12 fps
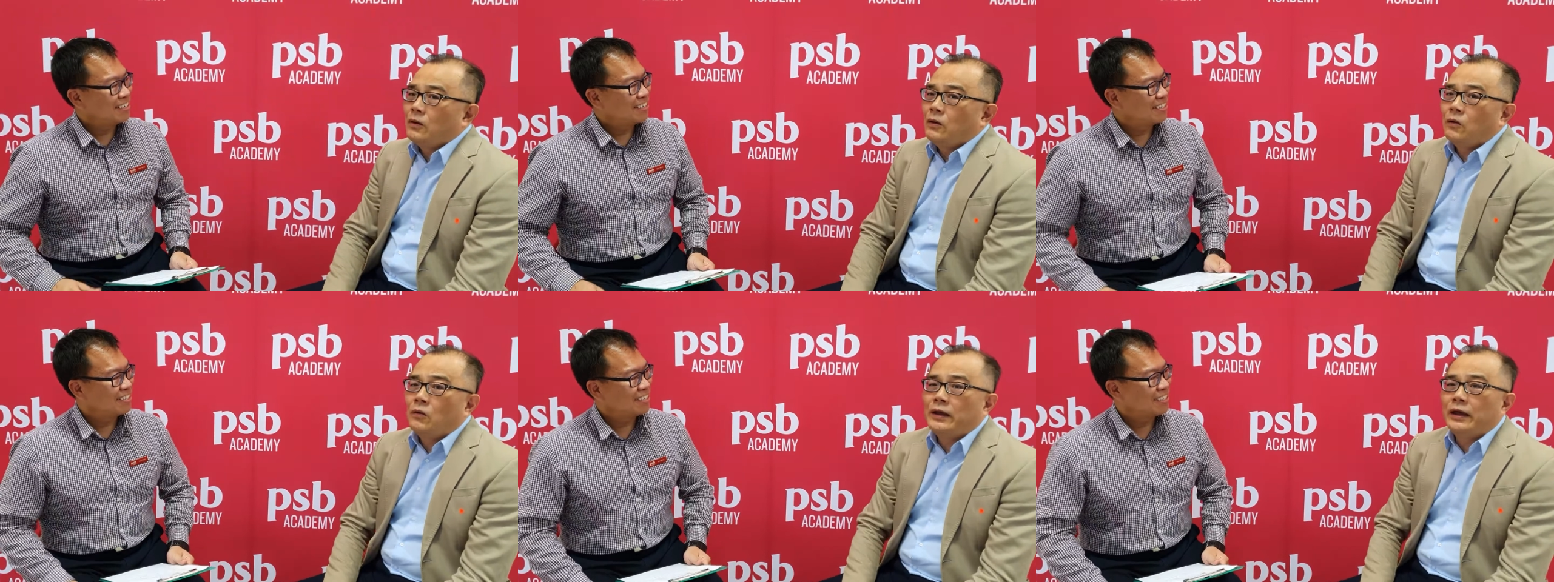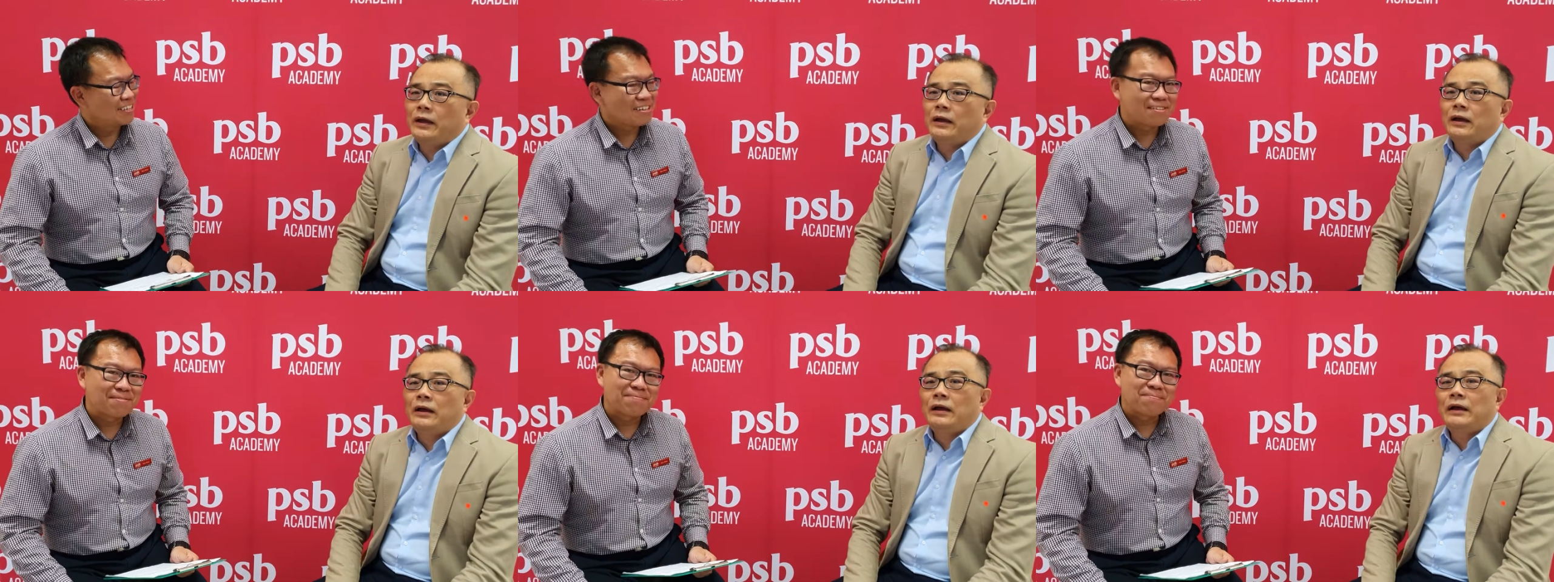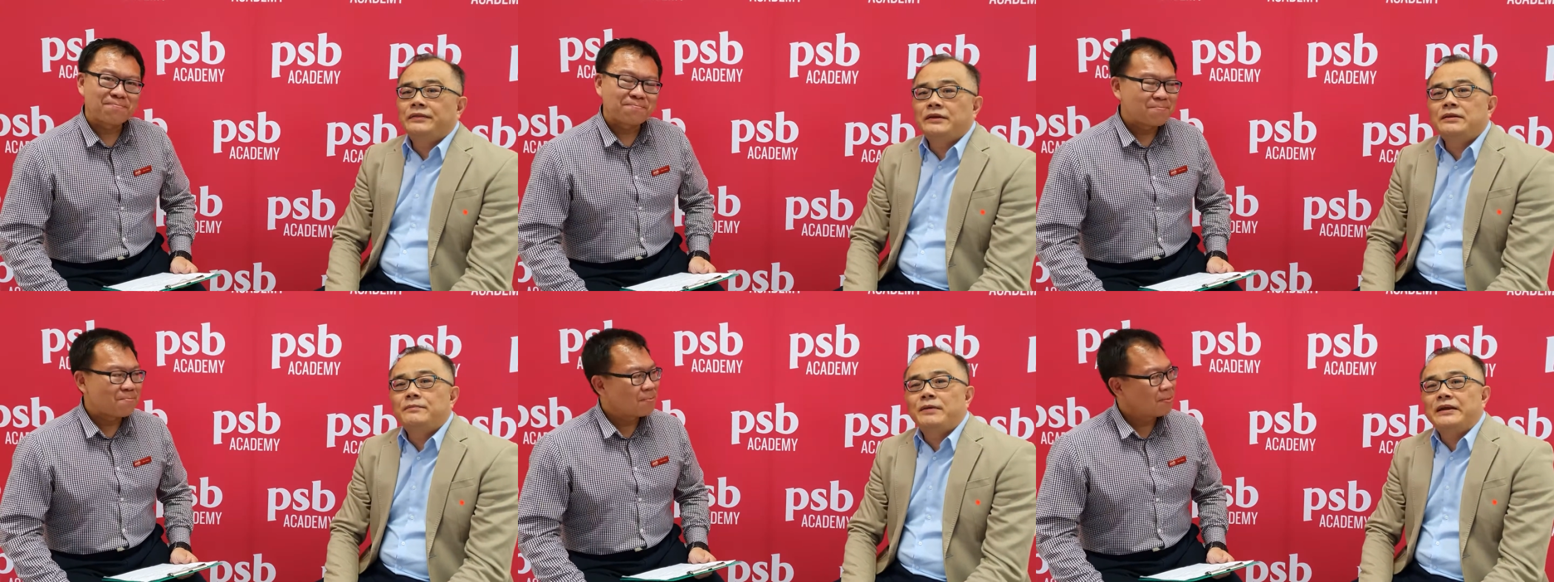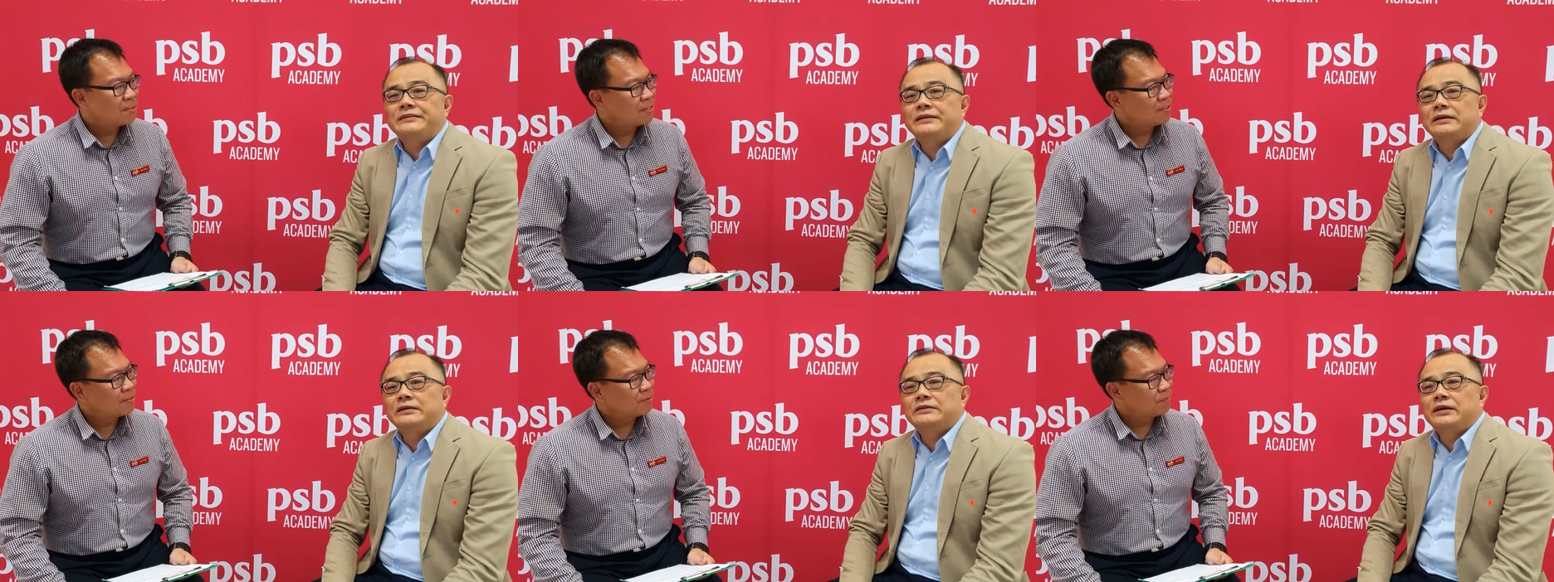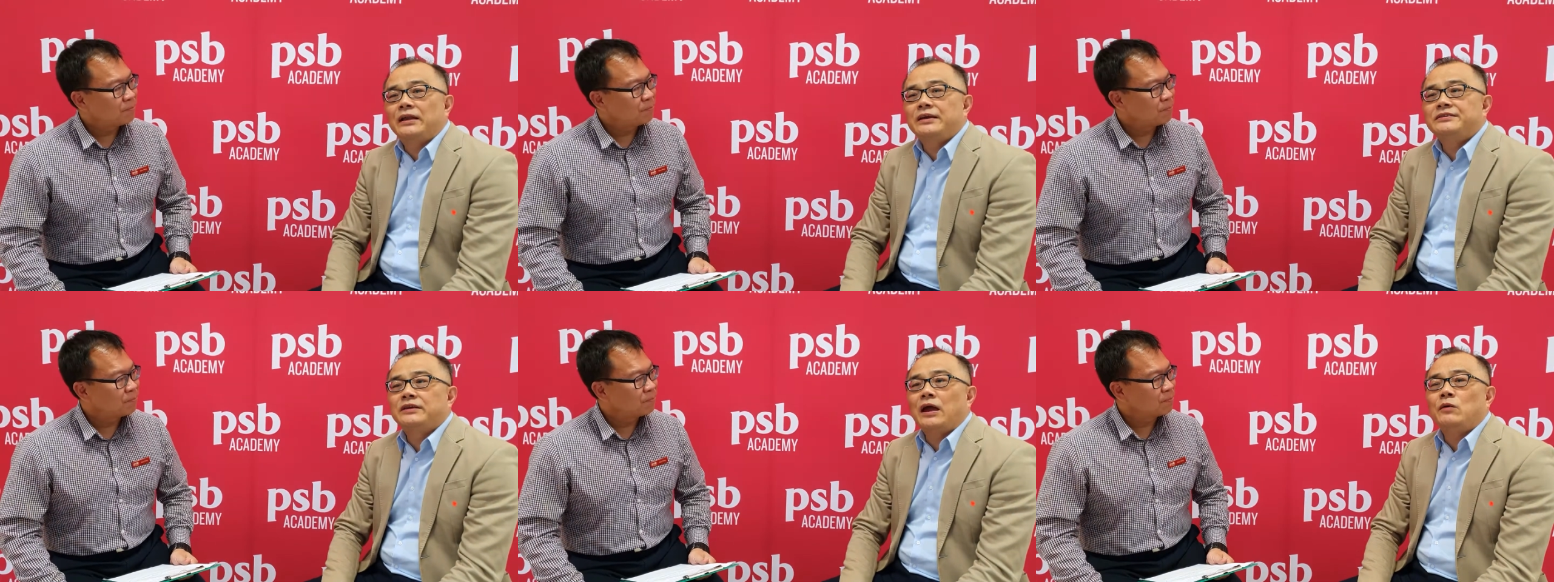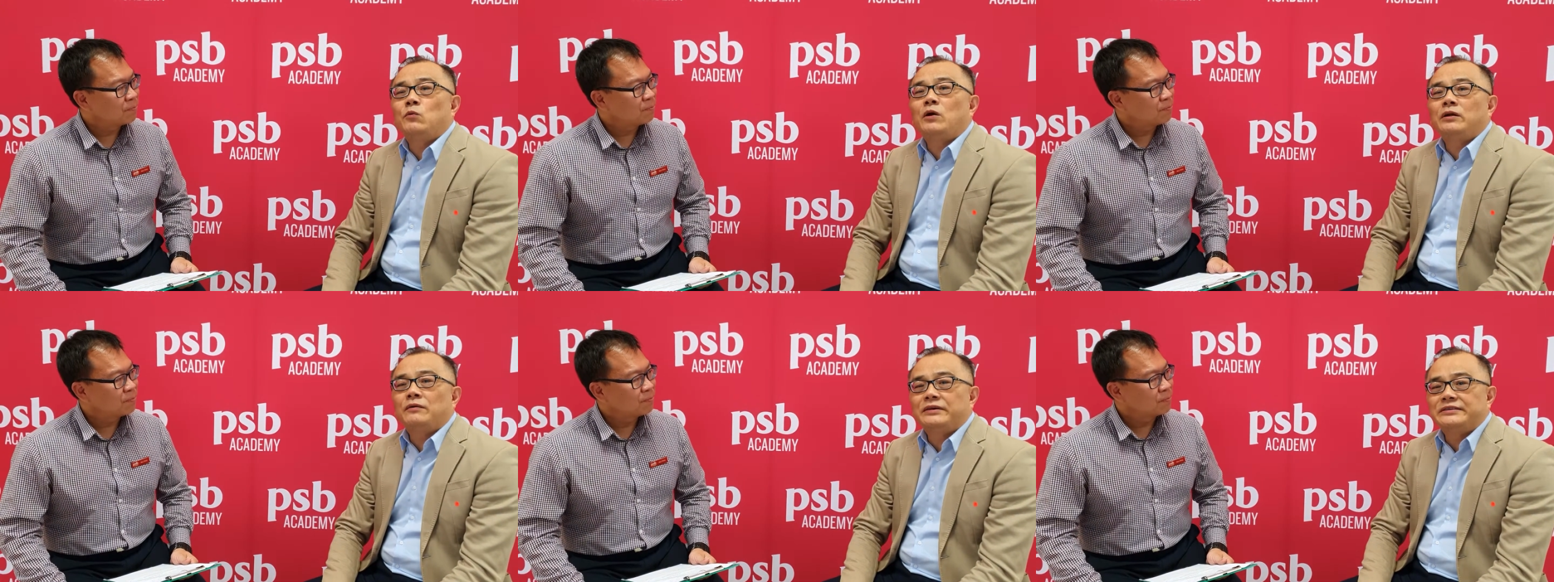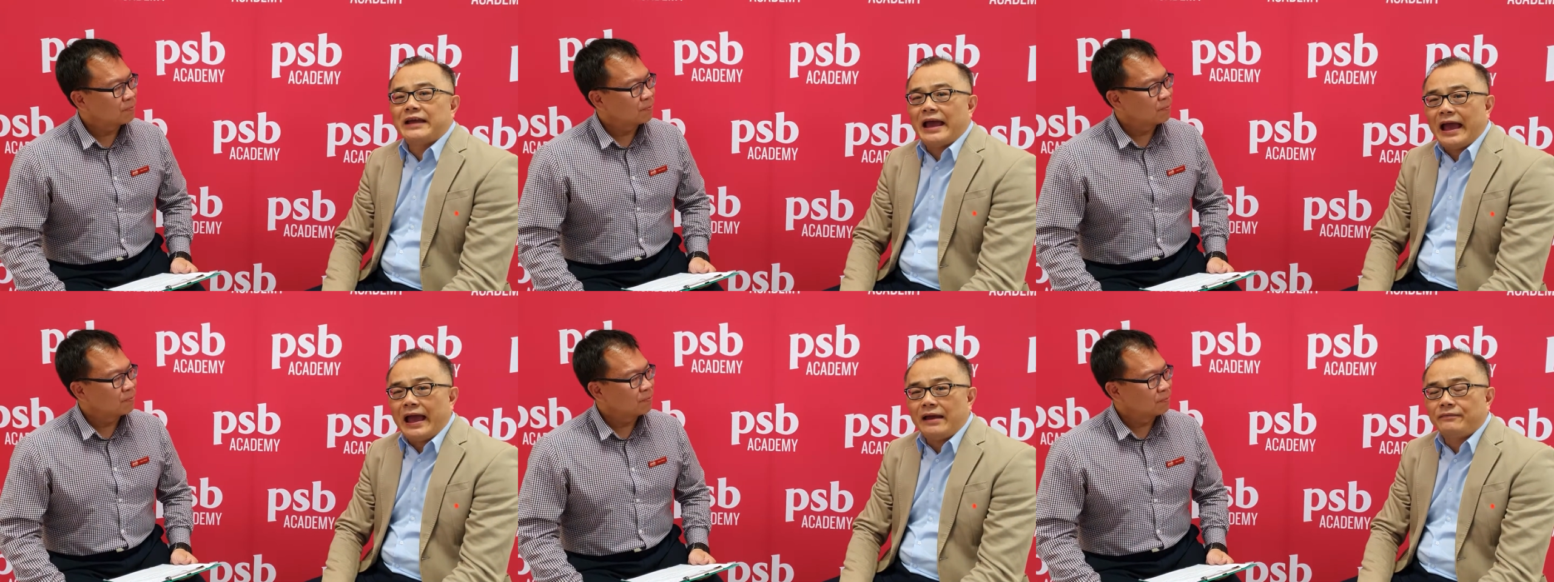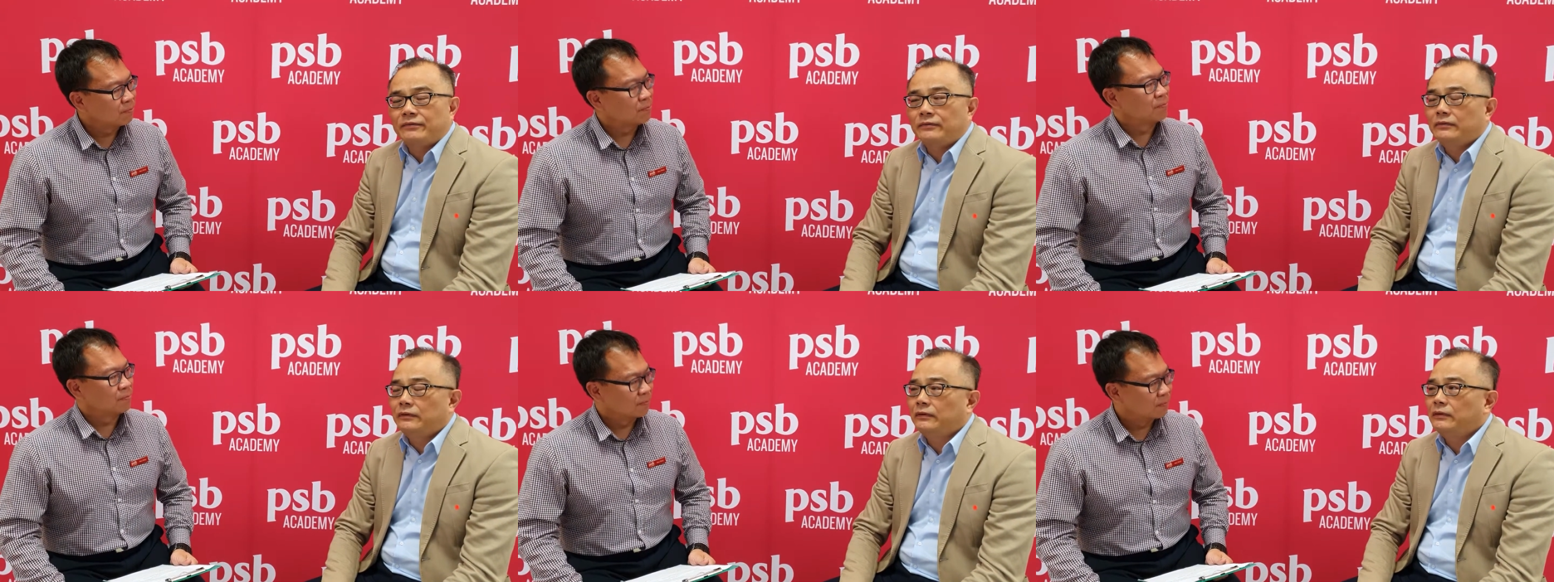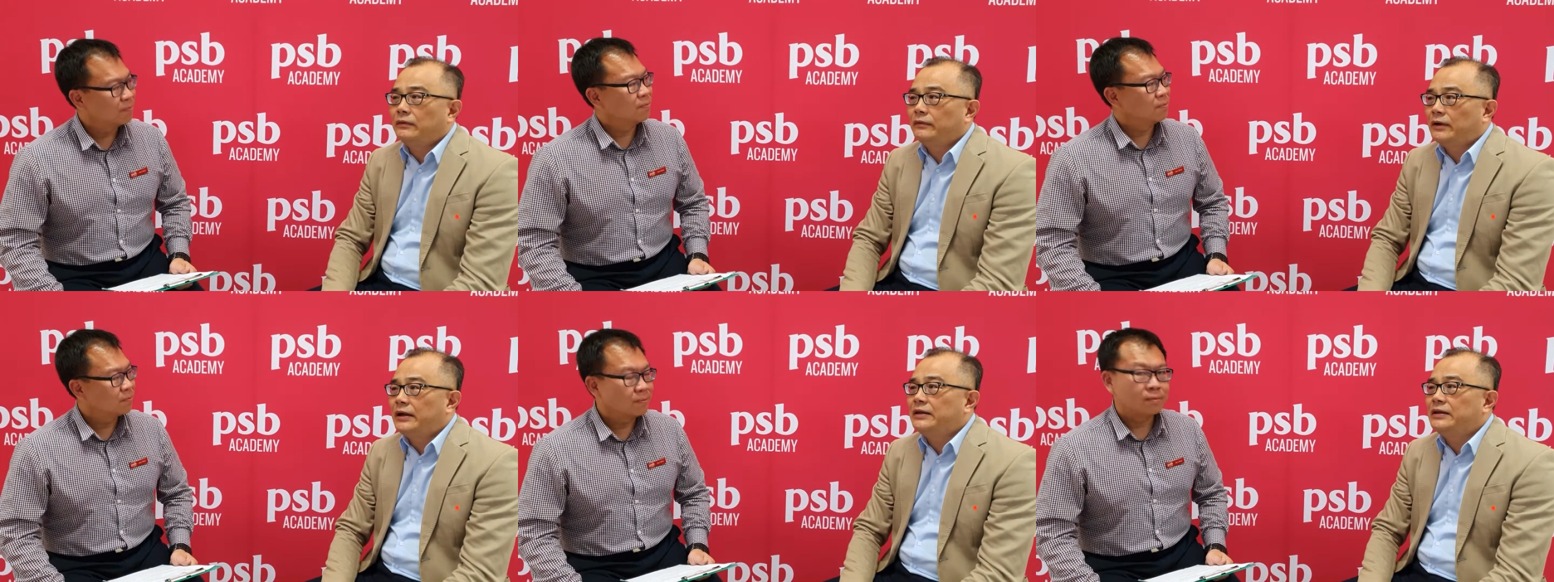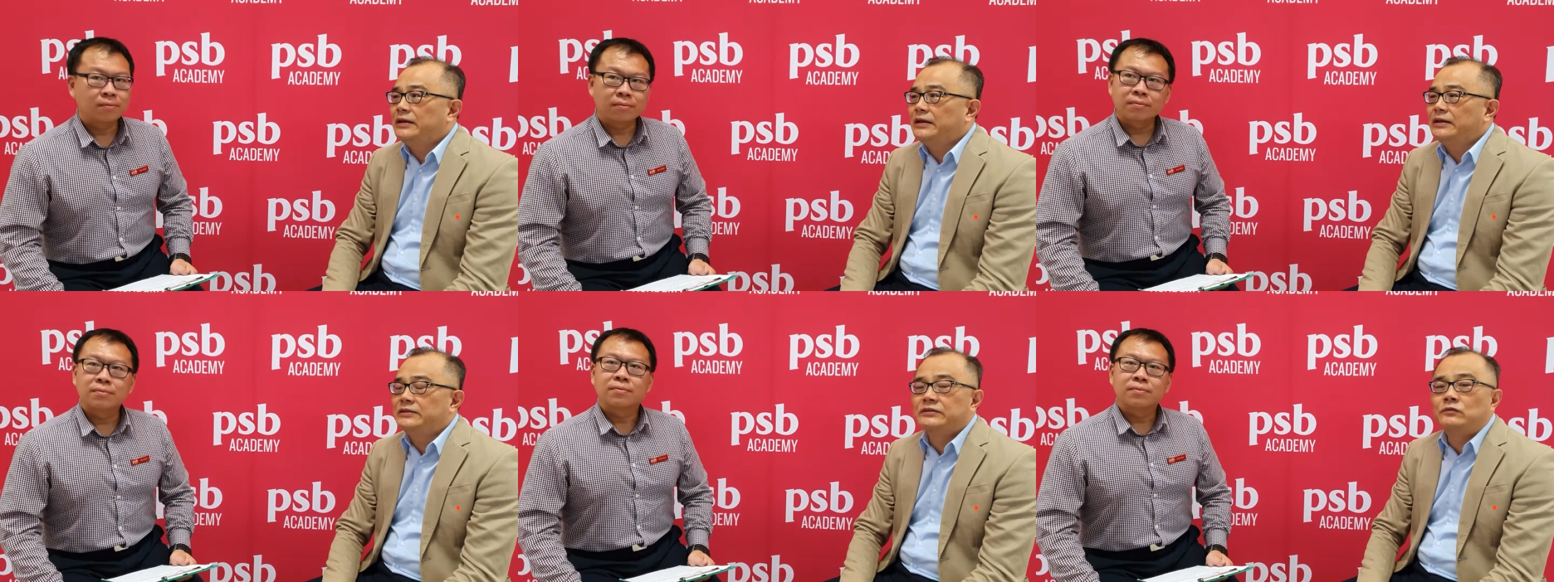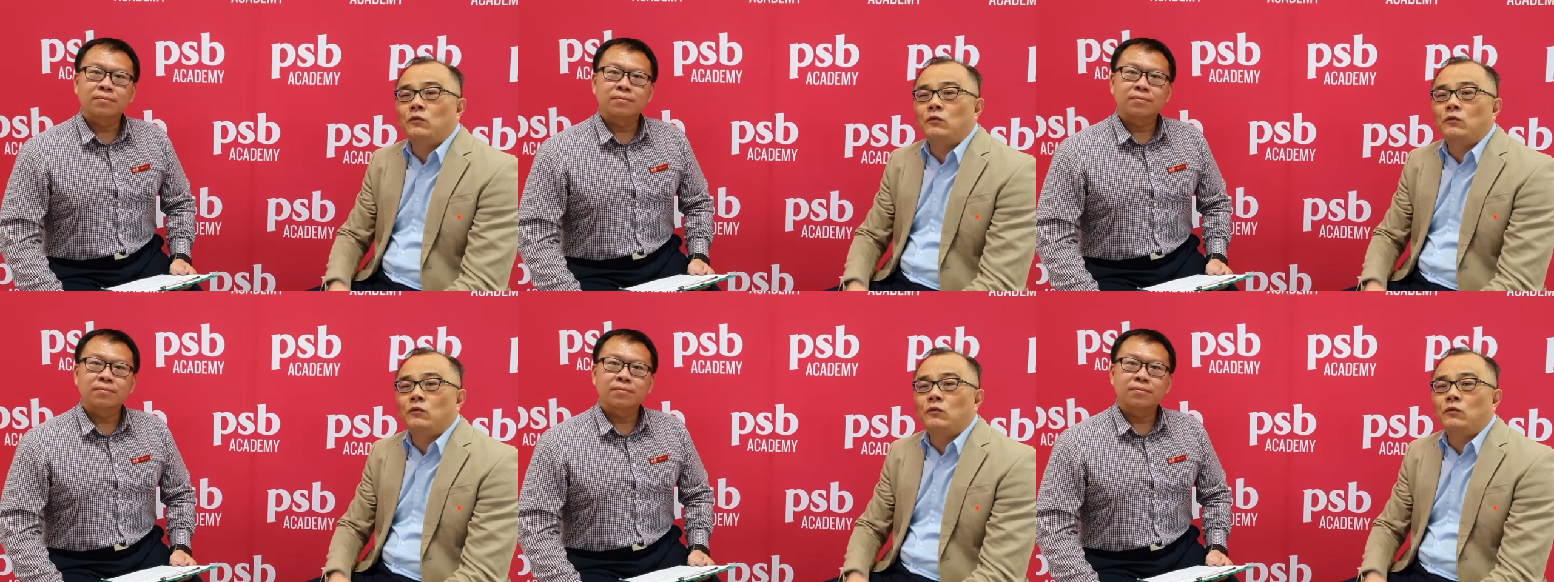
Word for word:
Speaker 1: Okay, I, I think the basic challenge that every one of us have, mm. right, is to